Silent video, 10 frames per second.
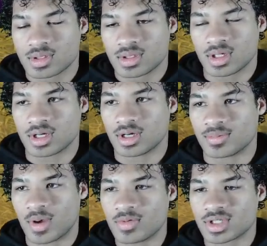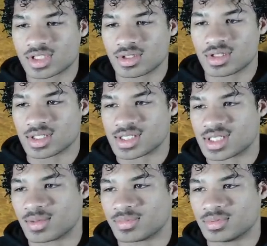I wanted to show you an
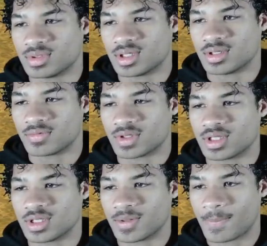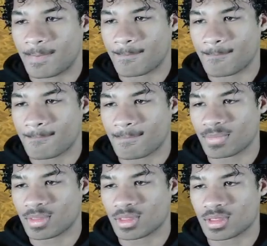example of
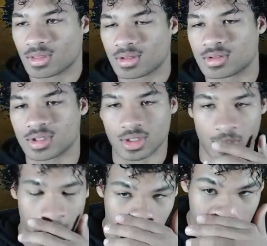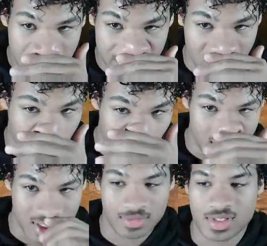you know, a
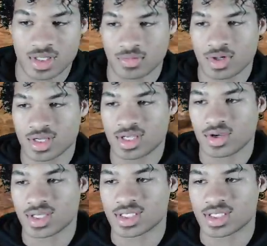mix-up. So we're gonna go ahead and get